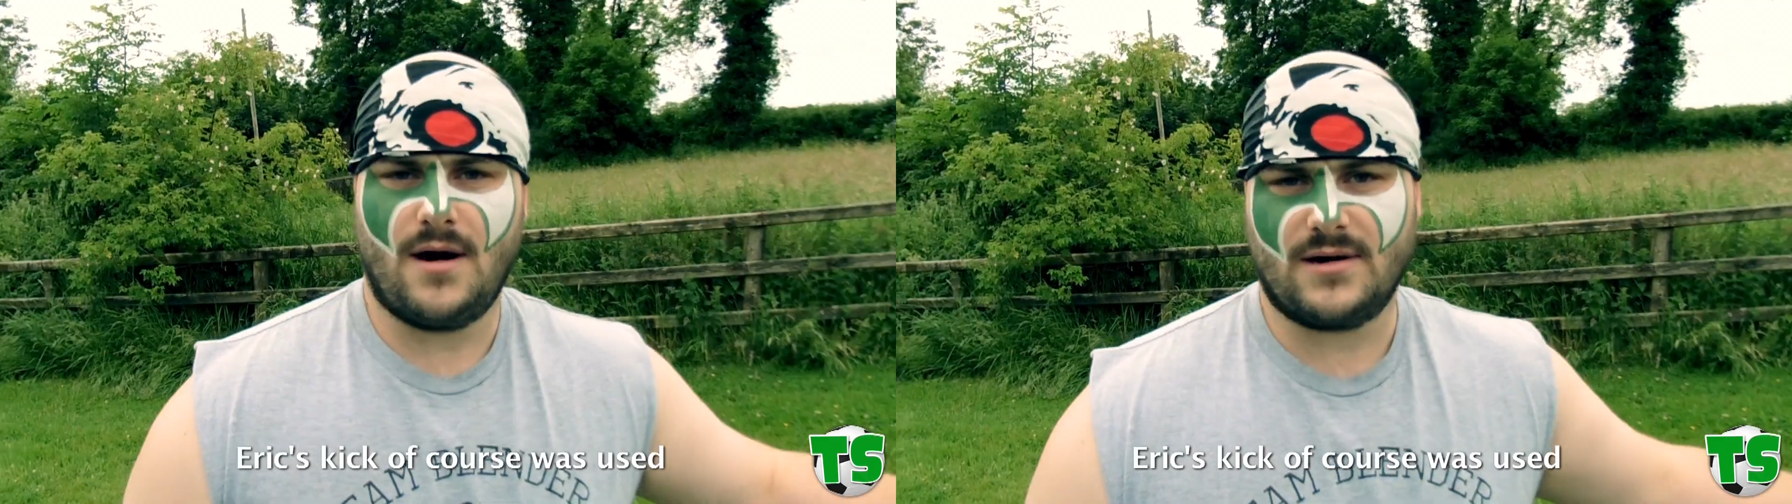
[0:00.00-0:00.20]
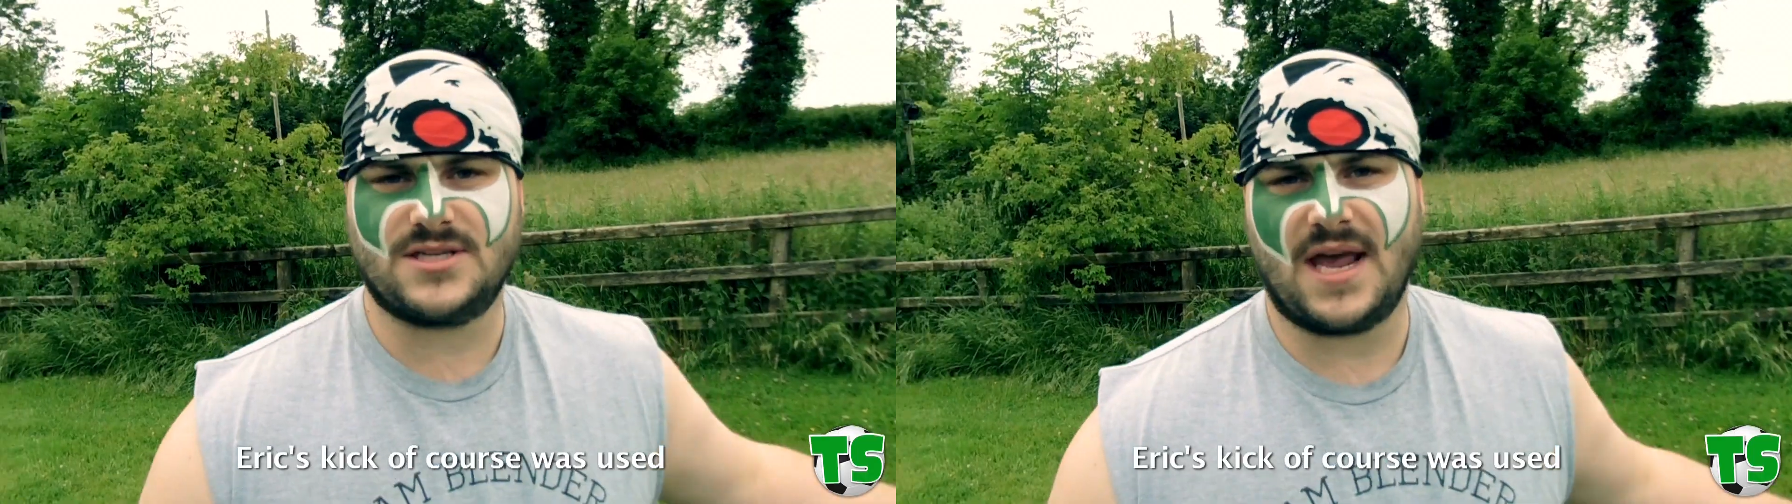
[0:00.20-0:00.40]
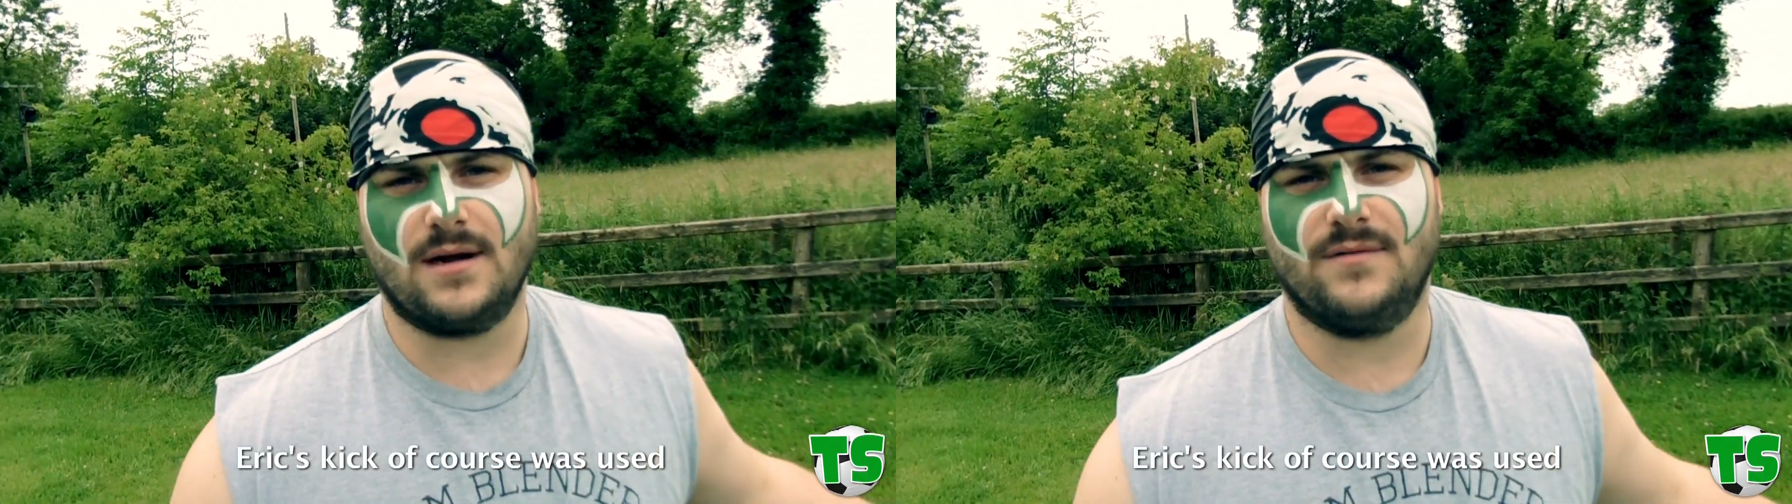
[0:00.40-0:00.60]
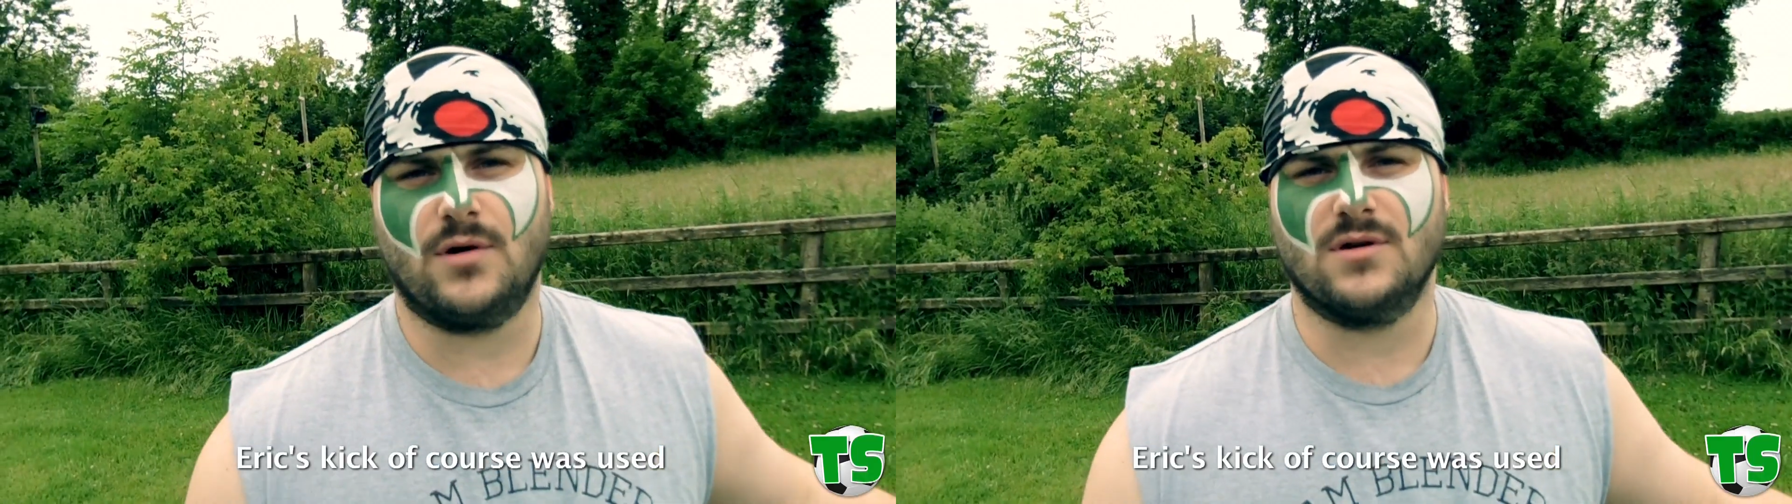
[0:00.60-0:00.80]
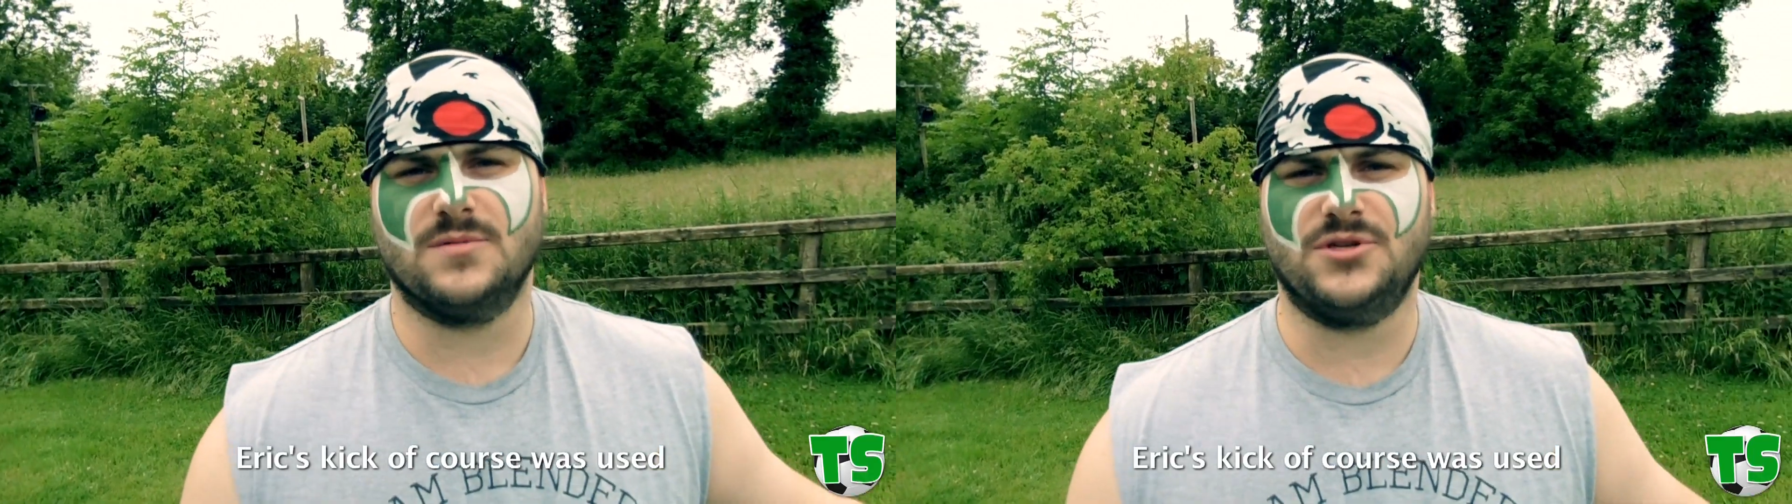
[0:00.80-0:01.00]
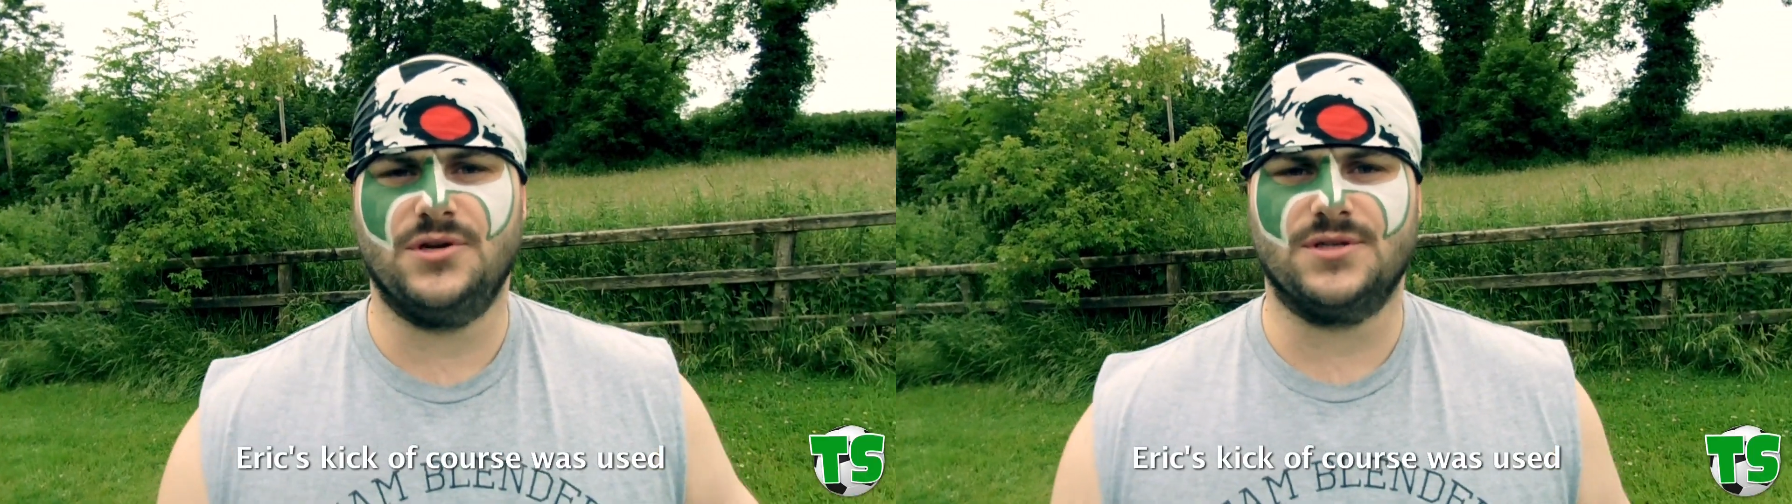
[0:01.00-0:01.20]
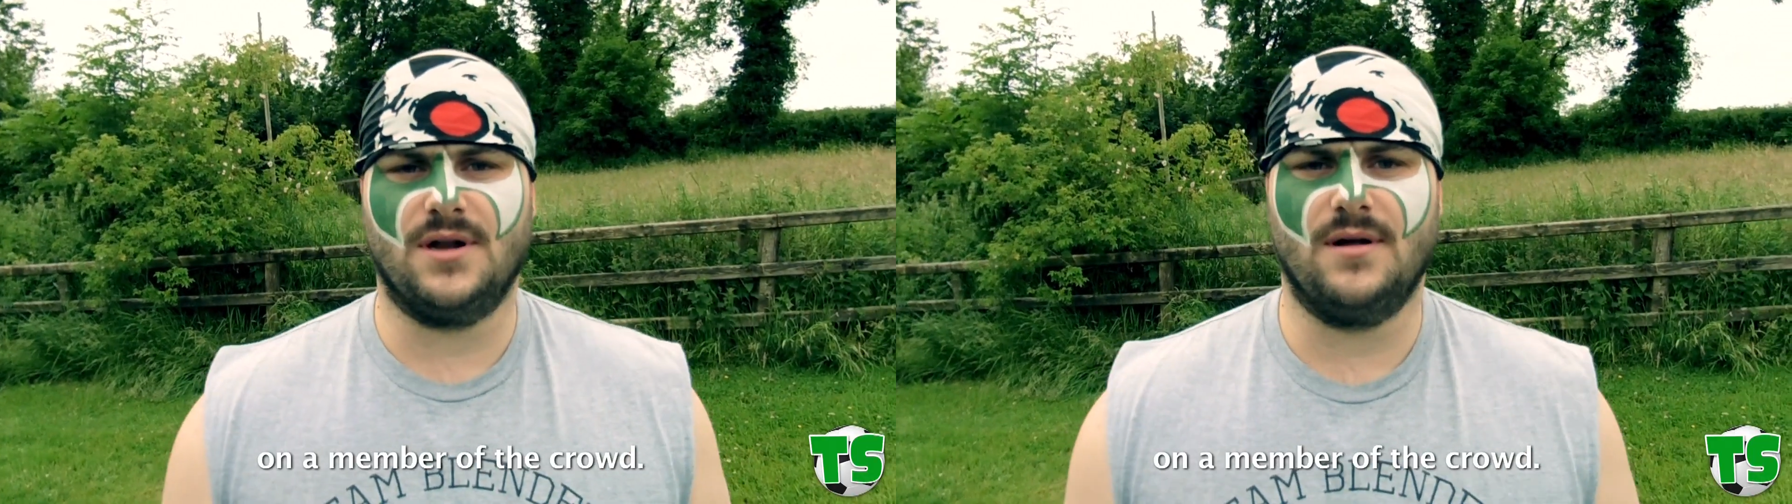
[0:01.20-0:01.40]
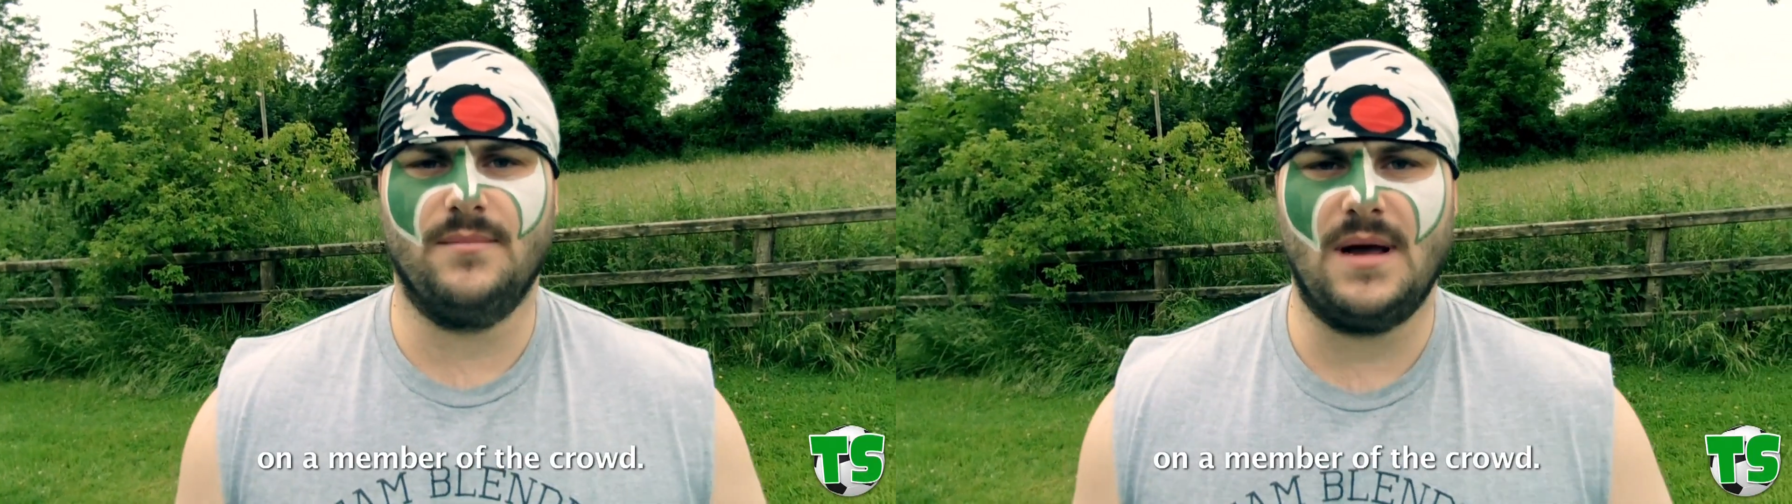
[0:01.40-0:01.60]
Eric's kick, of course, was used
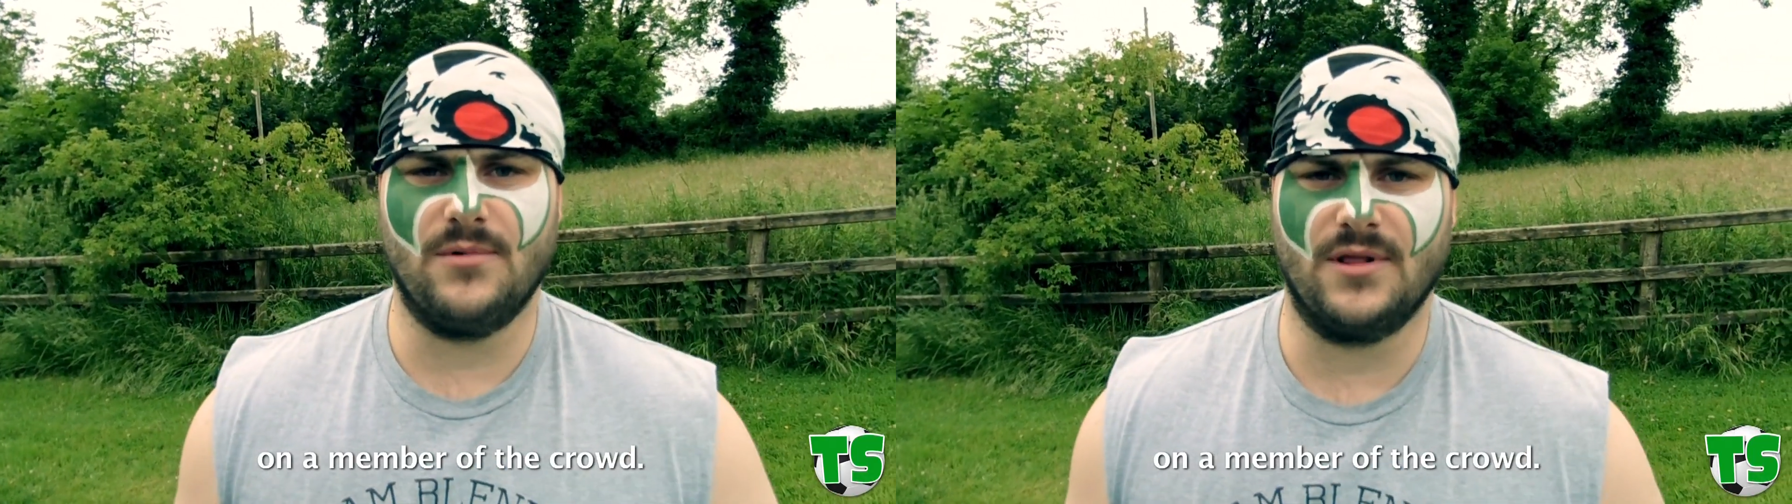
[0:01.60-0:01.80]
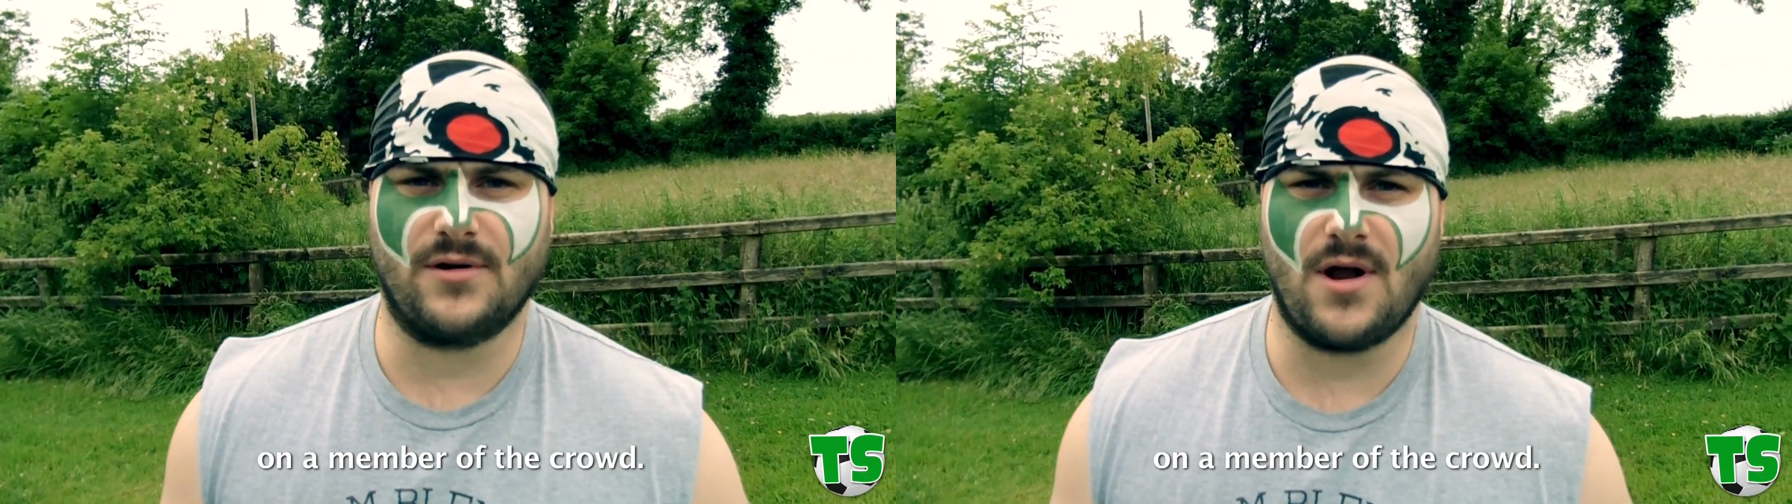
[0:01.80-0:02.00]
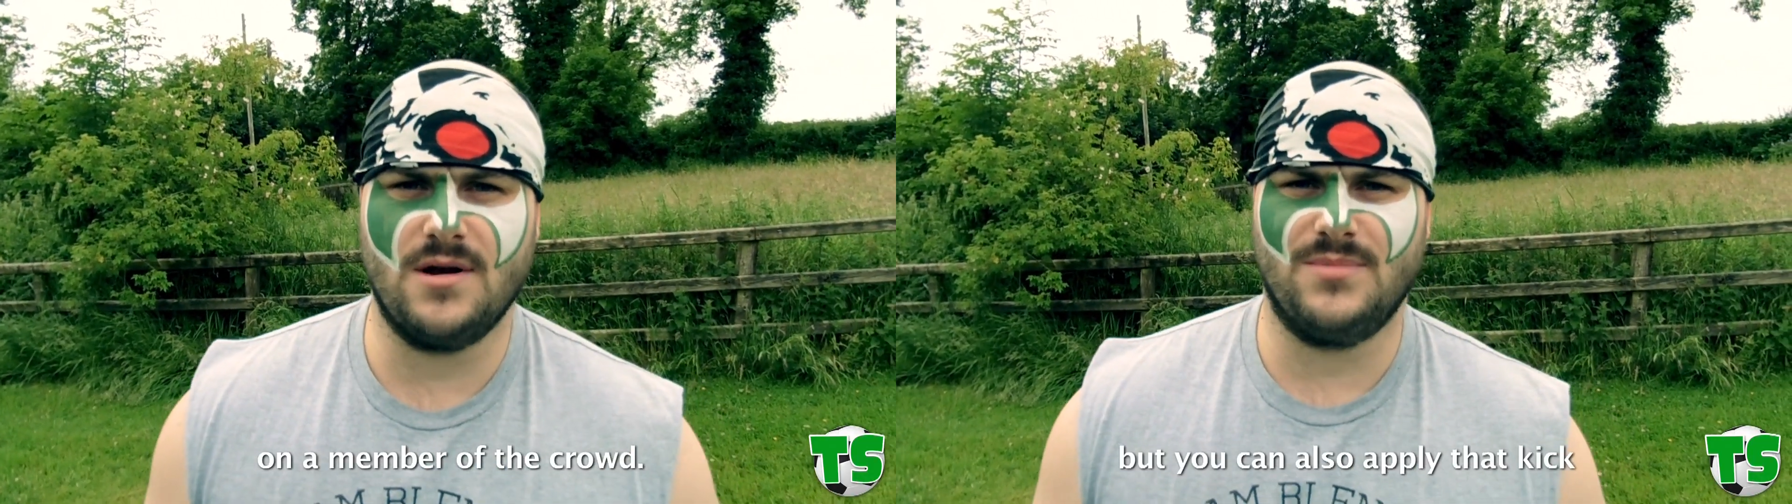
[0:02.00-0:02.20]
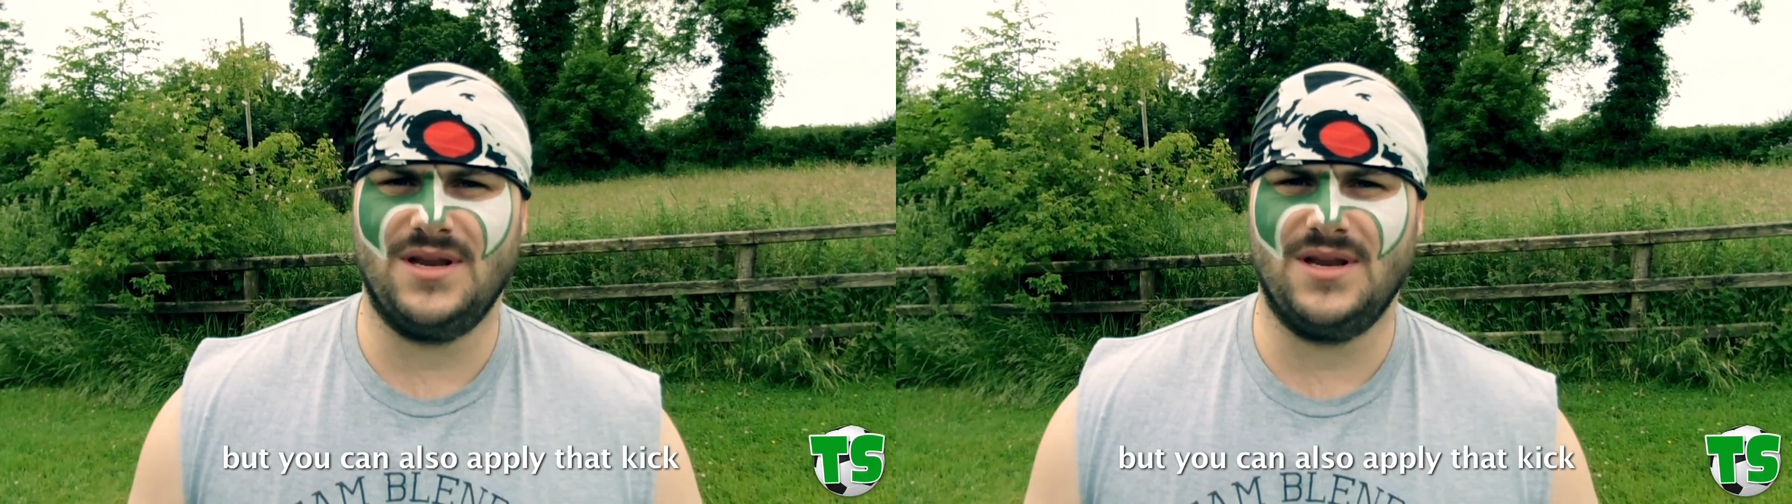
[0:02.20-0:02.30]
on a member of the crowd,